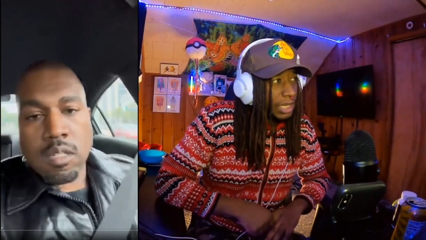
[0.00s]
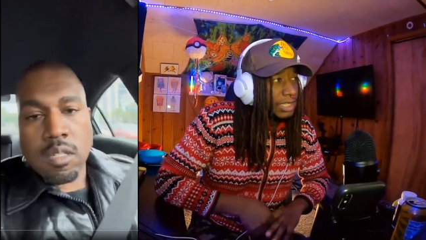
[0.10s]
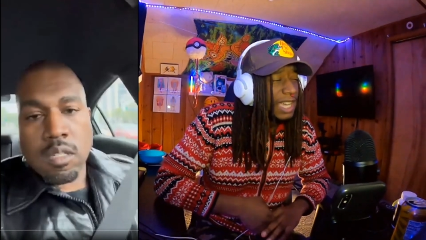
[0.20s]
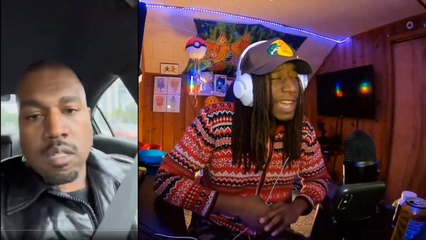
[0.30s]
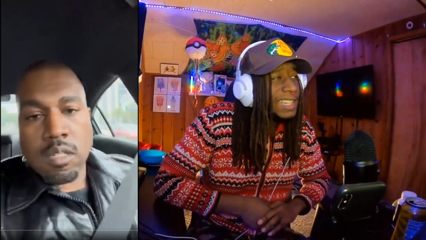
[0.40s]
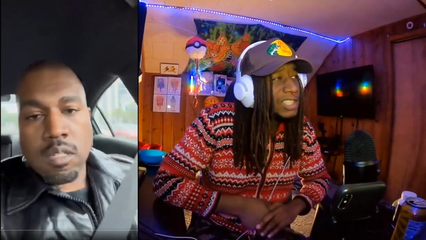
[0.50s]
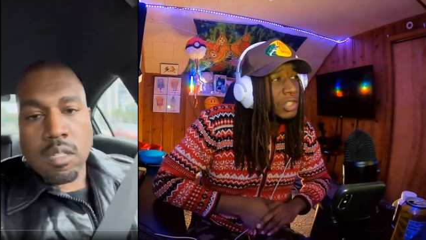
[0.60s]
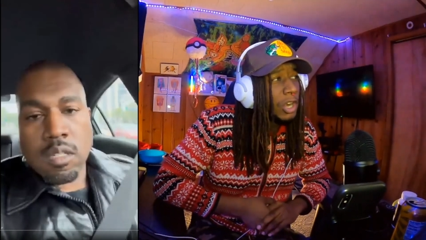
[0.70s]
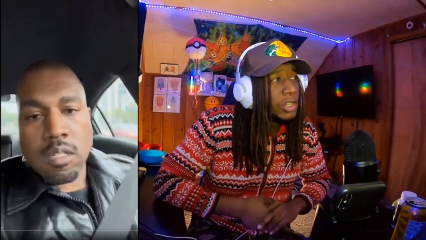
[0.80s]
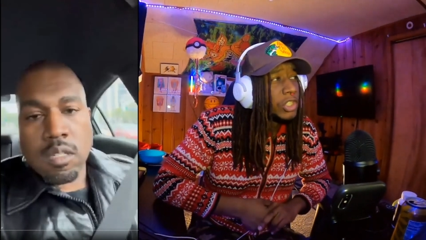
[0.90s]
Speaker 1: Kanye's
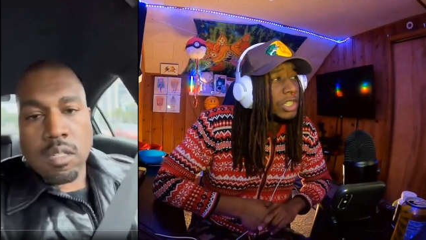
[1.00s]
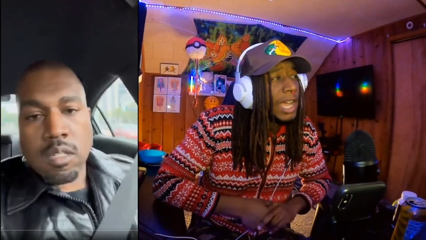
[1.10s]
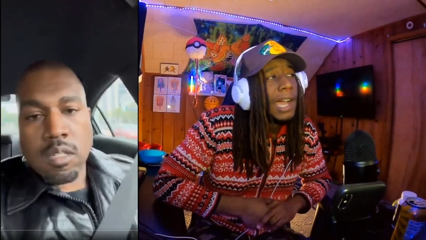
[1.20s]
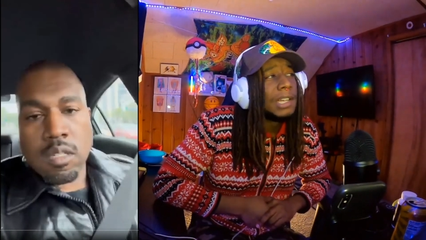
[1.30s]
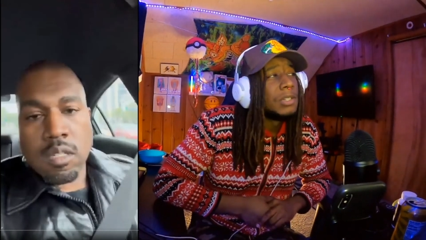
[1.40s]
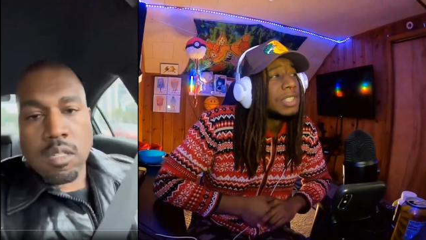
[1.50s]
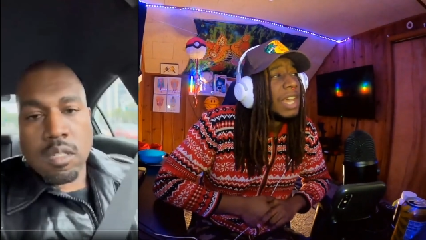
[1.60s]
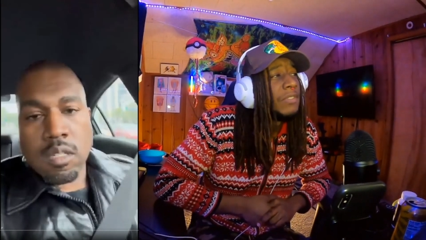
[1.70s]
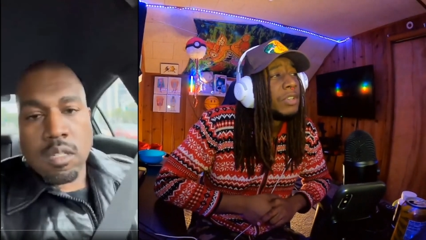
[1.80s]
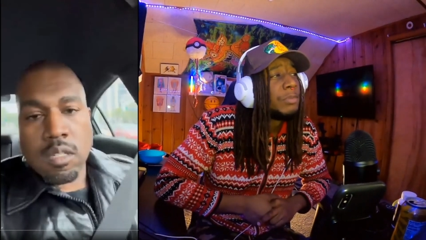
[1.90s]
daughter, Chicago, is
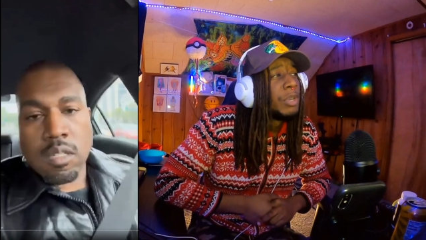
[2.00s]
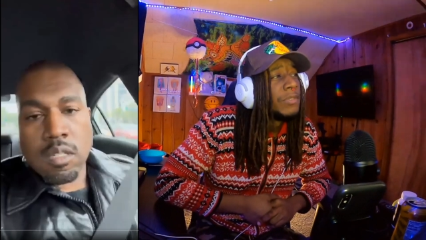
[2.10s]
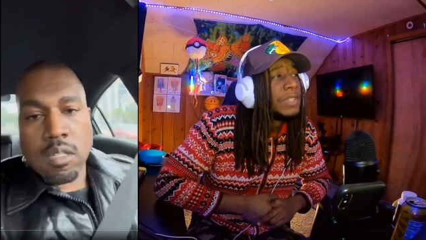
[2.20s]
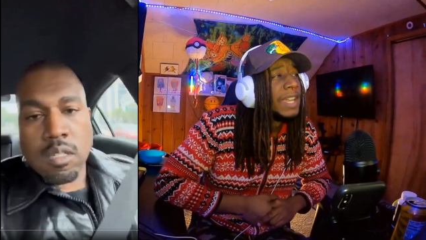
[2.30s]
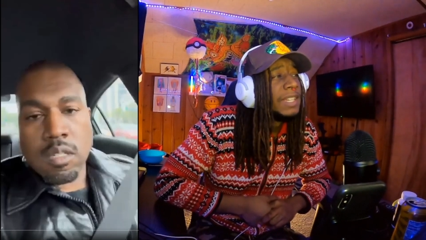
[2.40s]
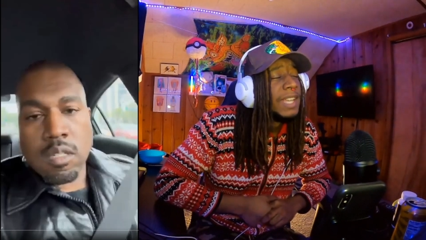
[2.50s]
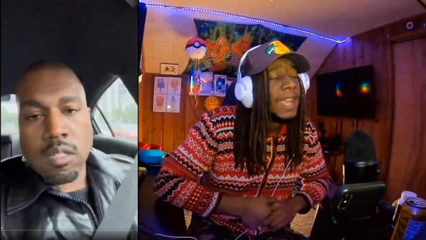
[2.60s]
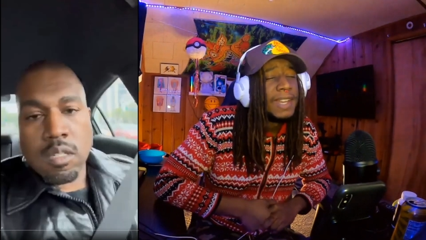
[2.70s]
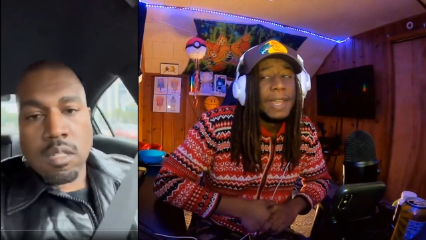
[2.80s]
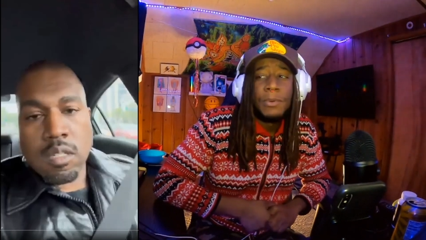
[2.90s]
having her birthday today,
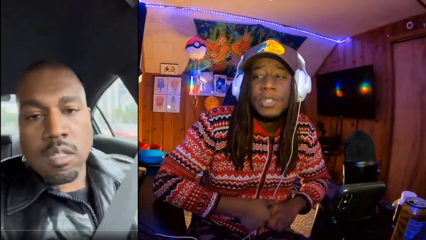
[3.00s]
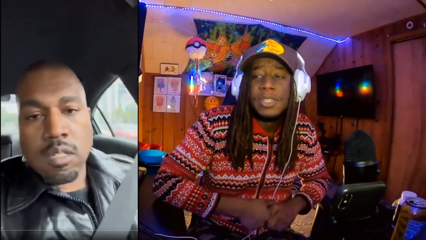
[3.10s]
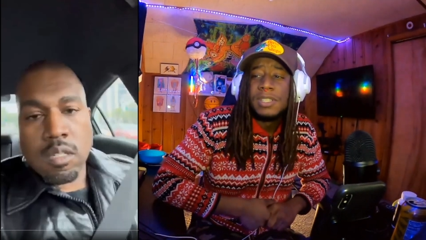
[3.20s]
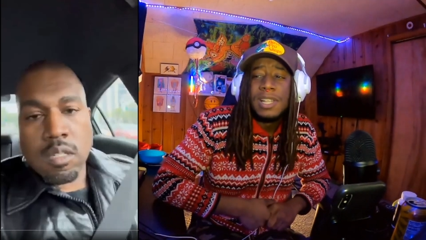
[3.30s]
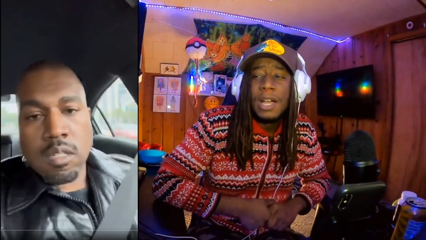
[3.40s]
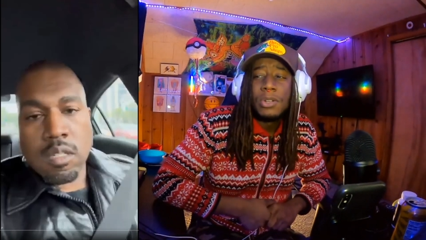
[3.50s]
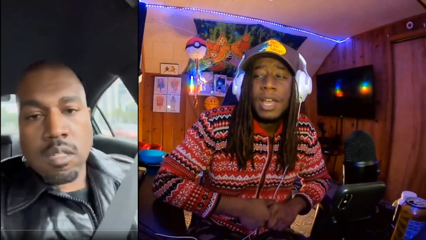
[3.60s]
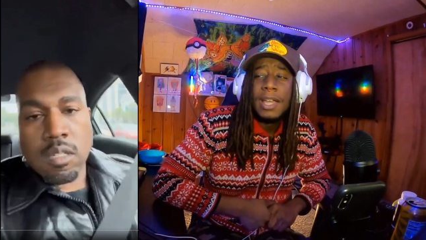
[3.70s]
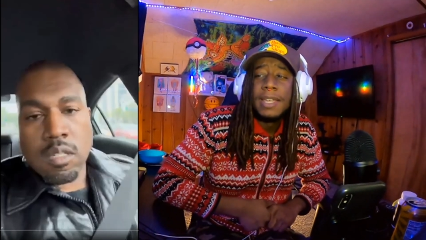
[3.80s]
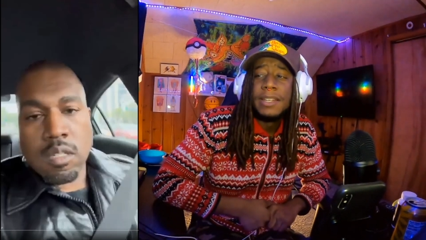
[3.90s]
and they wouldn't allow
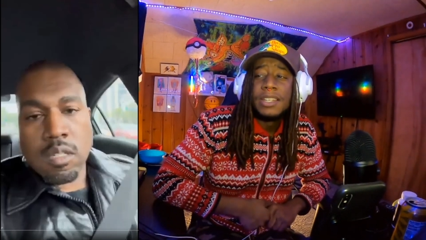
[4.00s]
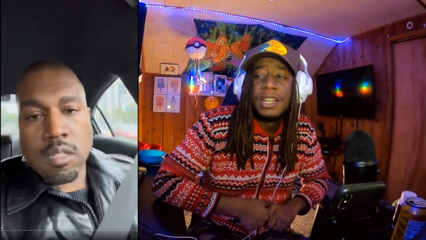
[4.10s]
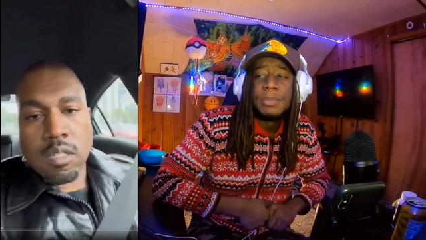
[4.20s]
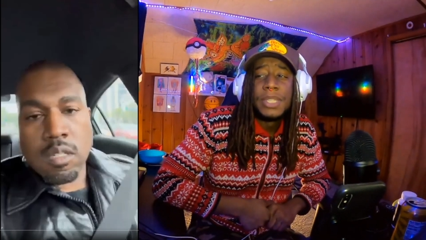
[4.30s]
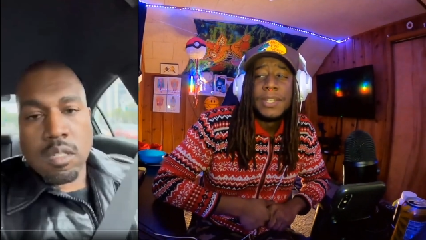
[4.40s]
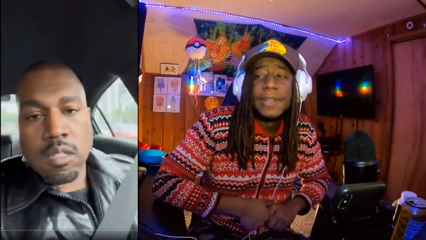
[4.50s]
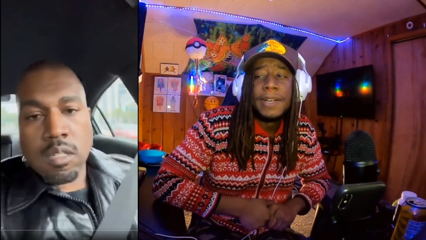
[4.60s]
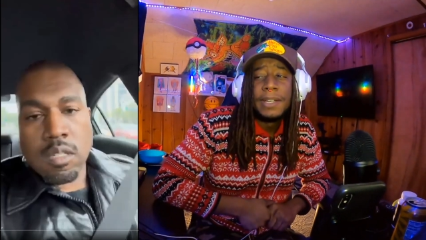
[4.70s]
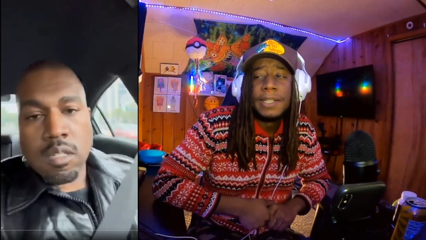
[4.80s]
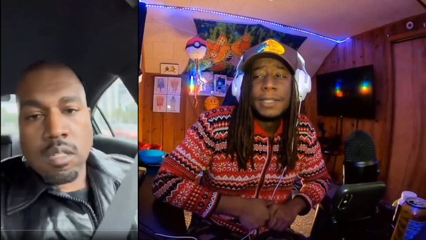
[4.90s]
Kanye to come to the,
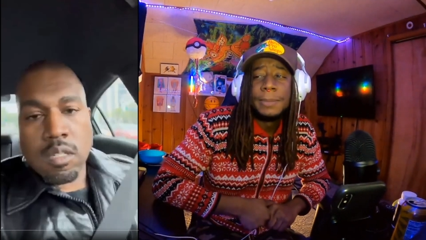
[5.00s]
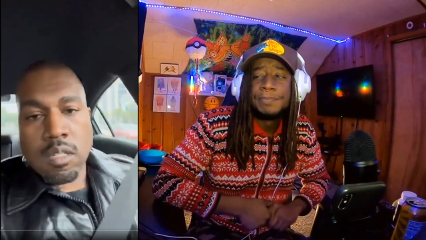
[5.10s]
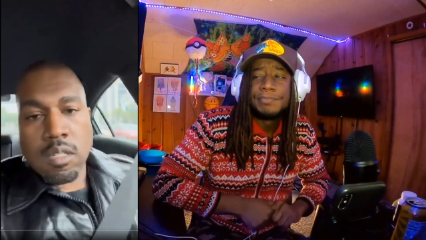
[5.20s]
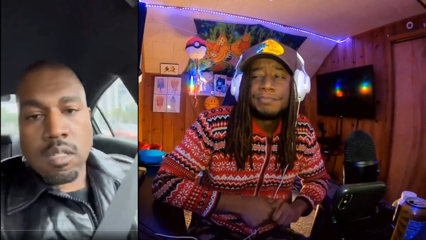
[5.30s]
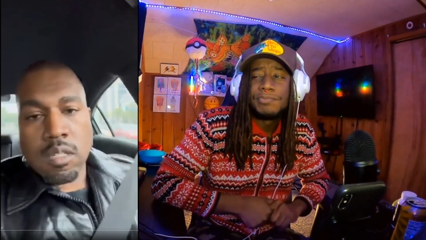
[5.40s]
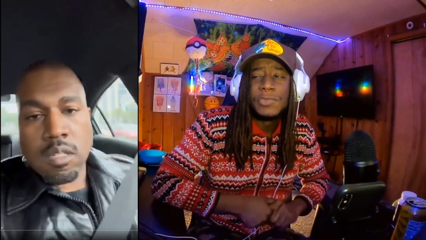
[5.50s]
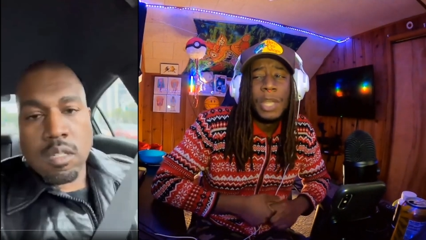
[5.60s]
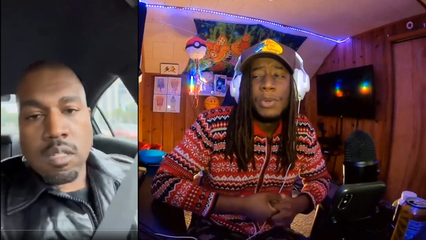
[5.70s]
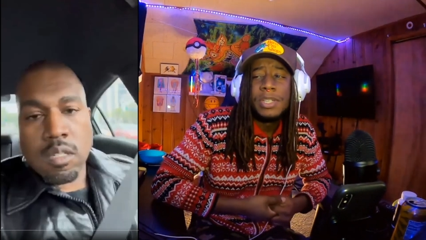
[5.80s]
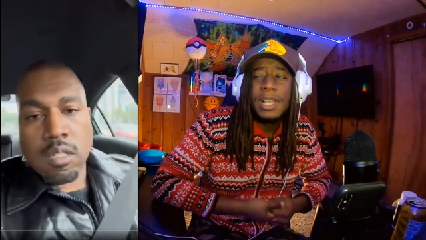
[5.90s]
uh, they
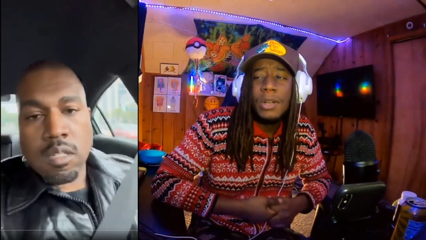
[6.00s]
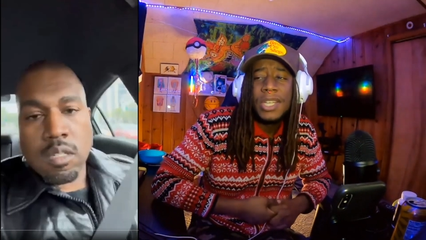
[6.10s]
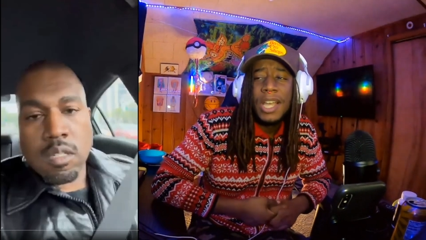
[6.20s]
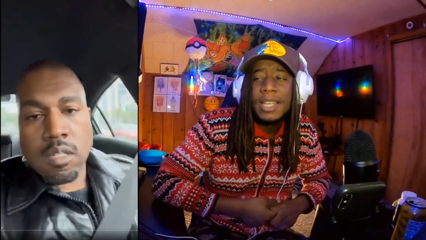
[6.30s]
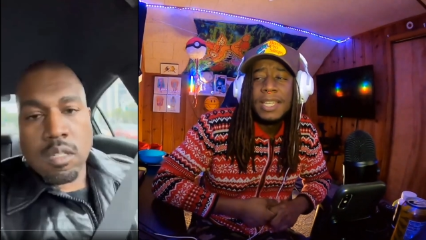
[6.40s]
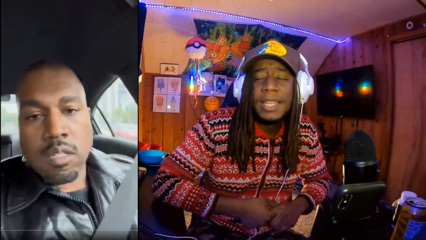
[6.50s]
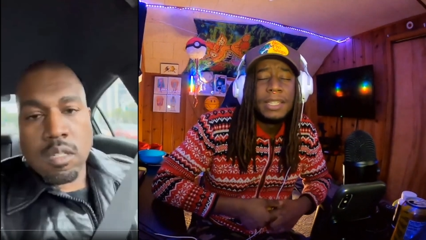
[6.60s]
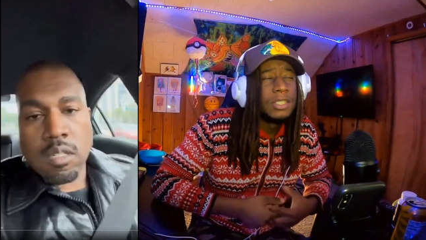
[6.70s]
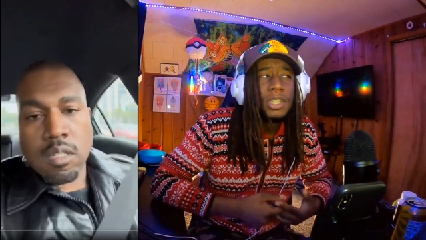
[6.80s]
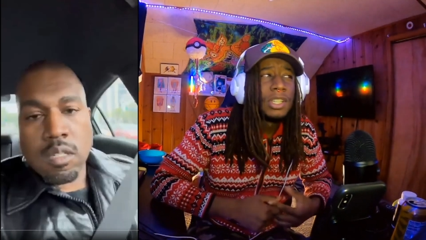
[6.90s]
wouldn't allow Kanye
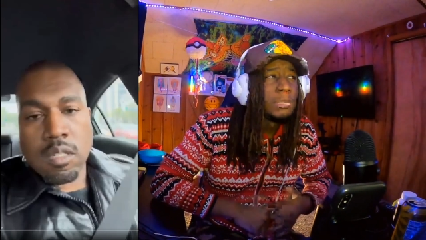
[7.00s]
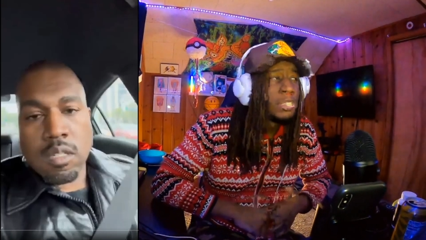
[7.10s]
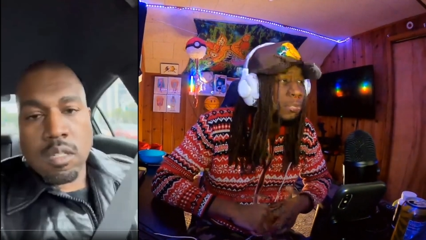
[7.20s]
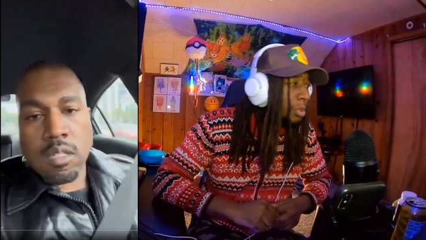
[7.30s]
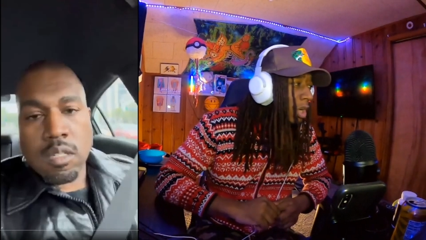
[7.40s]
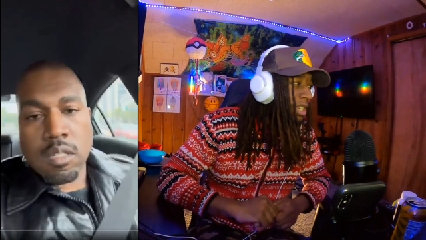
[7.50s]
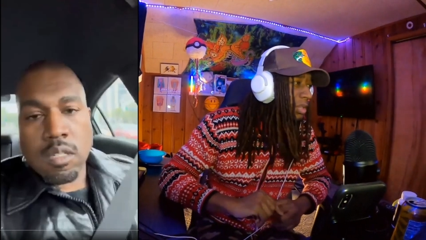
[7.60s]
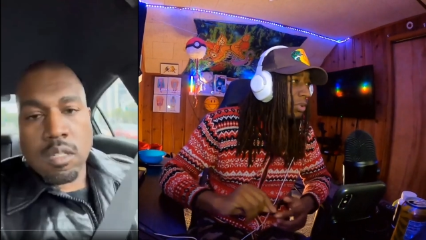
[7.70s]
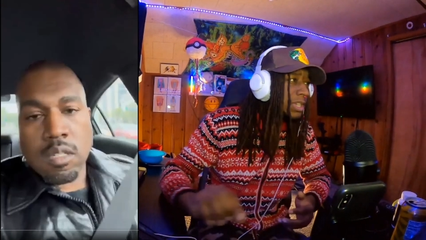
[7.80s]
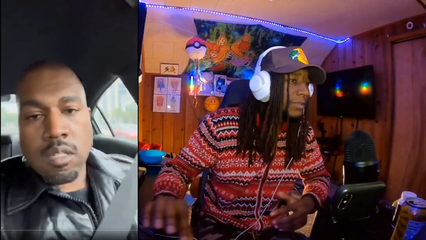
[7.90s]
to come to the party or
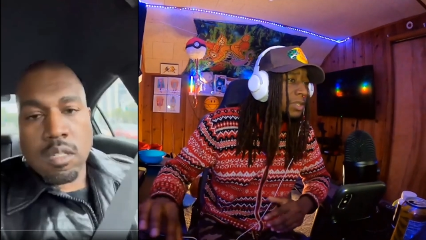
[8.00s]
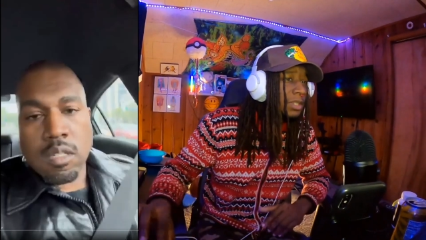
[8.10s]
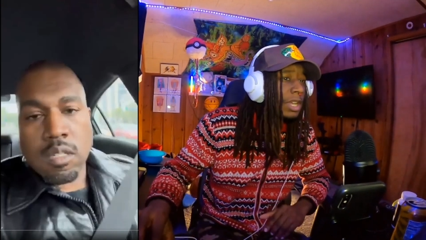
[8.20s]
whatever.